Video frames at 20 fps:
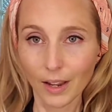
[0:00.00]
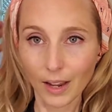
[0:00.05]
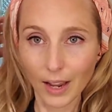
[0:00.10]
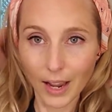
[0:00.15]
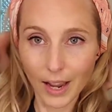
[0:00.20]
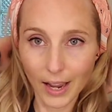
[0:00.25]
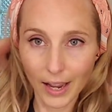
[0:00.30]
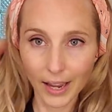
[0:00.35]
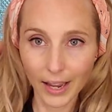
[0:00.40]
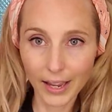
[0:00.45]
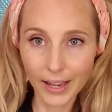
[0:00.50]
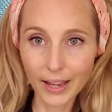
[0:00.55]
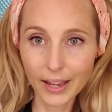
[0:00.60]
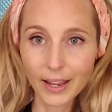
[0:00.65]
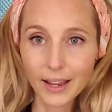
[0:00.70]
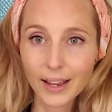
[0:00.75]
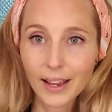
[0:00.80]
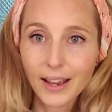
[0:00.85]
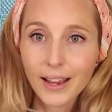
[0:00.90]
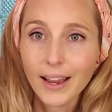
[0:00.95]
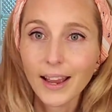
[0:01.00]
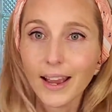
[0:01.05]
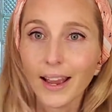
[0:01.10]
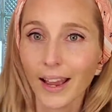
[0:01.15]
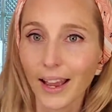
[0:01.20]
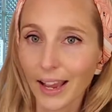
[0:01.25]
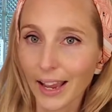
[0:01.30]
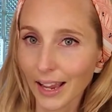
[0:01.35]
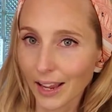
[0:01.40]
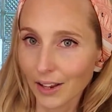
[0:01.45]
I
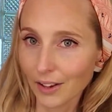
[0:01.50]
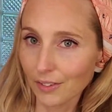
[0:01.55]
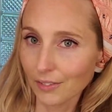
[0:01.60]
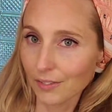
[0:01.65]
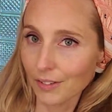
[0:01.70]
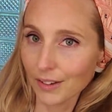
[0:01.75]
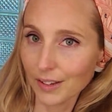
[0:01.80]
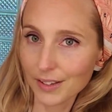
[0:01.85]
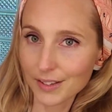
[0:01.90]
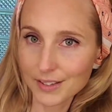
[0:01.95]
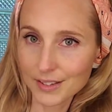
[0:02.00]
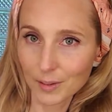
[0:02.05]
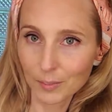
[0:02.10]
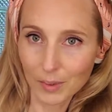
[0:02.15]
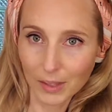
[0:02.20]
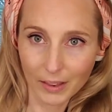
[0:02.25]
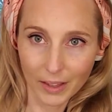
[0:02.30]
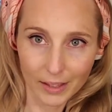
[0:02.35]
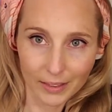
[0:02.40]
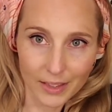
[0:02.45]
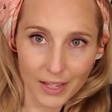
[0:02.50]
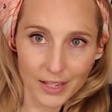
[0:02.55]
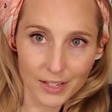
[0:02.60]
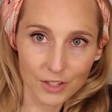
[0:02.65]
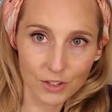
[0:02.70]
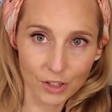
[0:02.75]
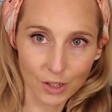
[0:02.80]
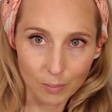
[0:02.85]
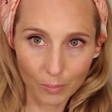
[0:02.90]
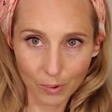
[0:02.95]
have something like this.
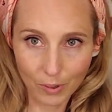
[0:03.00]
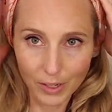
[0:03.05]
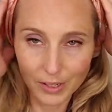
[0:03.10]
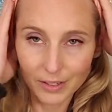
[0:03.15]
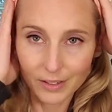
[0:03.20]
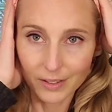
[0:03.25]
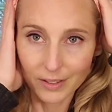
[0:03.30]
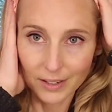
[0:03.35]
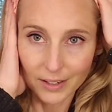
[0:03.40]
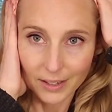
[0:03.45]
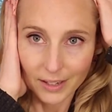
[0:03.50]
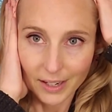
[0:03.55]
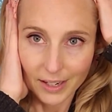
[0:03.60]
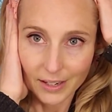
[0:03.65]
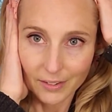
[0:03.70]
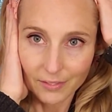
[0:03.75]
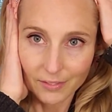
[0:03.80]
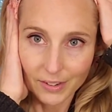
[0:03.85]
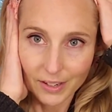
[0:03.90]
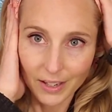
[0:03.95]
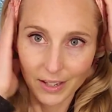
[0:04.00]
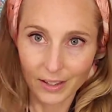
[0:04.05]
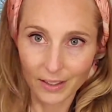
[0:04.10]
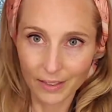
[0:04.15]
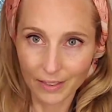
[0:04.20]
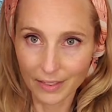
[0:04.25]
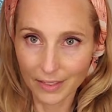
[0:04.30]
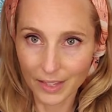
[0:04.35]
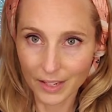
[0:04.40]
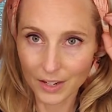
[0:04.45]
You can put it kind of
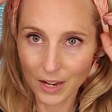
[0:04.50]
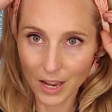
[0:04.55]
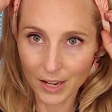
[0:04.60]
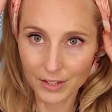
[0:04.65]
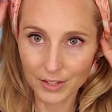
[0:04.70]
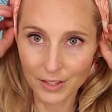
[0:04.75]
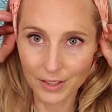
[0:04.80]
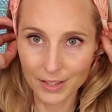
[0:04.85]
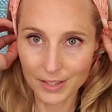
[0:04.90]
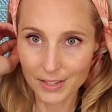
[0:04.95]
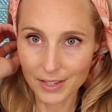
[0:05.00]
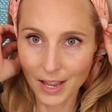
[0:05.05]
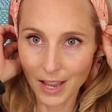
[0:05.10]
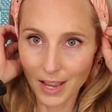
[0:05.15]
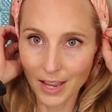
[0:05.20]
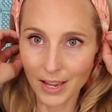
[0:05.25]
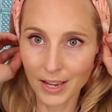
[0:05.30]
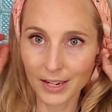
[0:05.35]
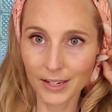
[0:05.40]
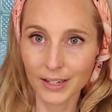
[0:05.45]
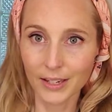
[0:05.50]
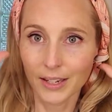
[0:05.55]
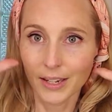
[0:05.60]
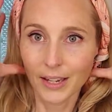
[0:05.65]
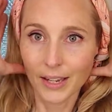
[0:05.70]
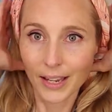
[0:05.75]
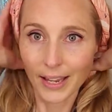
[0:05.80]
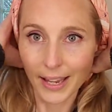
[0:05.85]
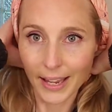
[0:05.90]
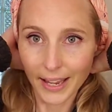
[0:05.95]
the knot to the side,
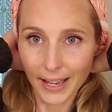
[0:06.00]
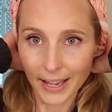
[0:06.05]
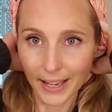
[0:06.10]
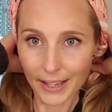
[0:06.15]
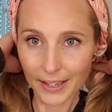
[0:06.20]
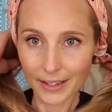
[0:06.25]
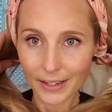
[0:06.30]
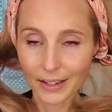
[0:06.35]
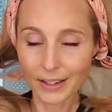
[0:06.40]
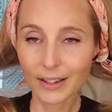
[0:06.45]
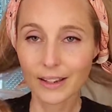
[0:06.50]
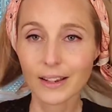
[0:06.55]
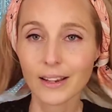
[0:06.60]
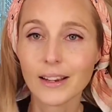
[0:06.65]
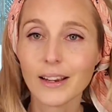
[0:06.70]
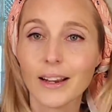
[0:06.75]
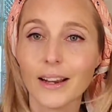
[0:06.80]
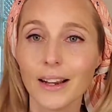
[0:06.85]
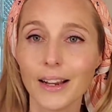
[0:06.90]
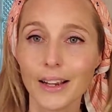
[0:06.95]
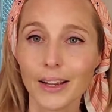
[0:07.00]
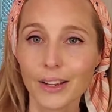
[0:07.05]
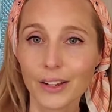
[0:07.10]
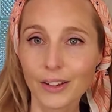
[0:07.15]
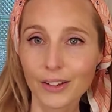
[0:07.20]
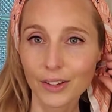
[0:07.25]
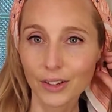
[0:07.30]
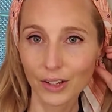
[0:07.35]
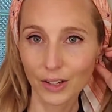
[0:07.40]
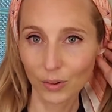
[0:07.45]
and
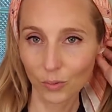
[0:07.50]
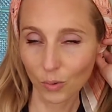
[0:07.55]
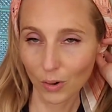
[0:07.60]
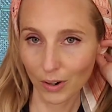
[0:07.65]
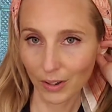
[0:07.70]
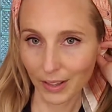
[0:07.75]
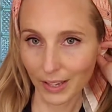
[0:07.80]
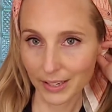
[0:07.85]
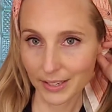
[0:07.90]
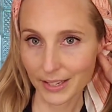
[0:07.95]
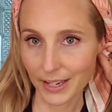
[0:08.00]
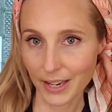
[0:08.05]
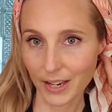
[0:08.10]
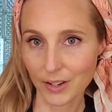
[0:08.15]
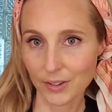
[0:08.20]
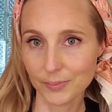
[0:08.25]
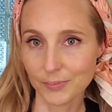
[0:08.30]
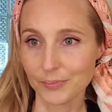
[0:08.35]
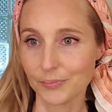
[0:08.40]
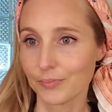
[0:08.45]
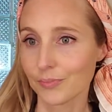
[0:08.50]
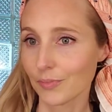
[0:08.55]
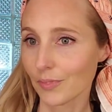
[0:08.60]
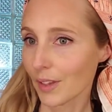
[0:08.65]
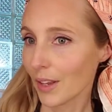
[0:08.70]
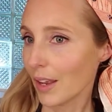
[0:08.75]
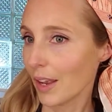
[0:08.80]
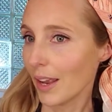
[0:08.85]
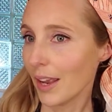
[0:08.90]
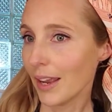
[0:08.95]
you can wear that down.
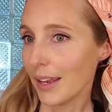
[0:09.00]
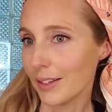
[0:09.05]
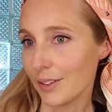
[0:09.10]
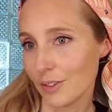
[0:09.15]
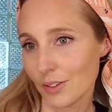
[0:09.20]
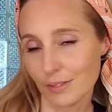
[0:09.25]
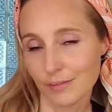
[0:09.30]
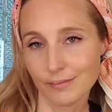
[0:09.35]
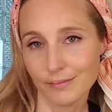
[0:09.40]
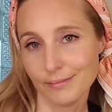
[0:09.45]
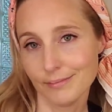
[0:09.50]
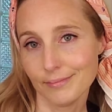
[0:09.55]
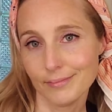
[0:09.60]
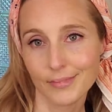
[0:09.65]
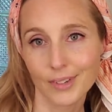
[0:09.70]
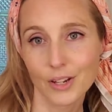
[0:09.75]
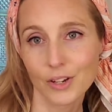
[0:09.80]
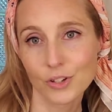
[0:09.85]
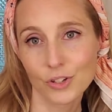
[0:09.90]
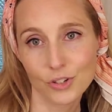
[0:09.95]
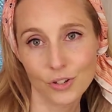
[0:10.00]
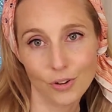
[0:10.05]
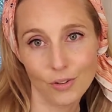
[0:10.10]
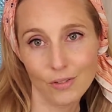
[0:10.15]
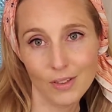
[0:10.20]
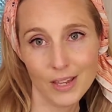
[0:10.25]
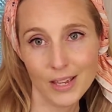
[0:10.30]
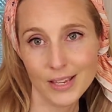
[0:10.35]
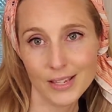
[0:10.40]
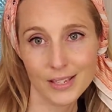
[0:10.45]
And you can show
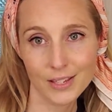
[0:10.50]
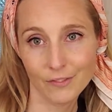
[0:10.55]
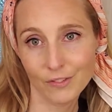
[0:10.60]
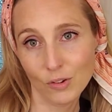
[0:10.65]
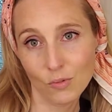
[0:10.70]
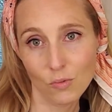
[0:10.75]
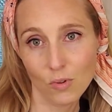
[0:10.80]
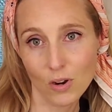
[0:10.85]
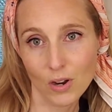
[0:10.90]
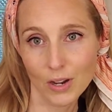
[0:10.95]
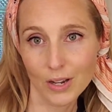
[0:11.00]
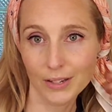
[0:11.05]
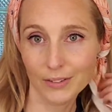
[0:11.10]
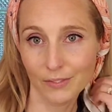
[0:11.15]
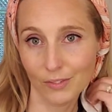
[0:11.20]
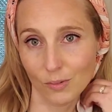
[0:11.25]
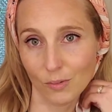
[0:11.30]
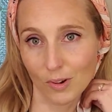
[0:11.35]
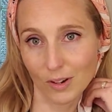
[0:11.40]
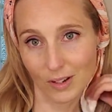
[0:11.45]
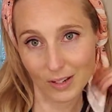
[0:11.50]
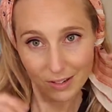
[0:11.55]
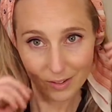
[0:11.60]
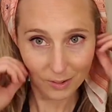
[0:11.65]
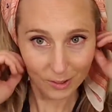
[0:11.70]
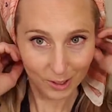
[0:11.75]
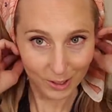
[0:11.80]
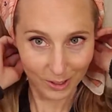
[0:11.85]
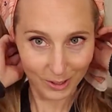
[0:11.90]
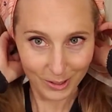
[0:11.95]
this if you want,
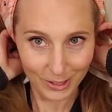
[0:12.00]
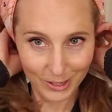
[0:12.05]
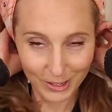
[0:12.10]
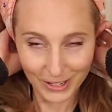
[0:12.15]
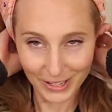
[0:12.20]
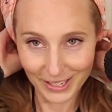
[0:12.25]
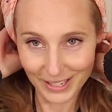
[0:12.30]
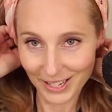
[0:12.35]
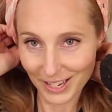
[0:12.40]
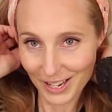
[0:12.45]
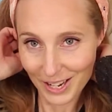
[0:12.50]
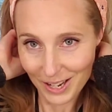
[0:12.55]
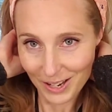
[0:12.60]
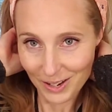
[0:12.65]
or you can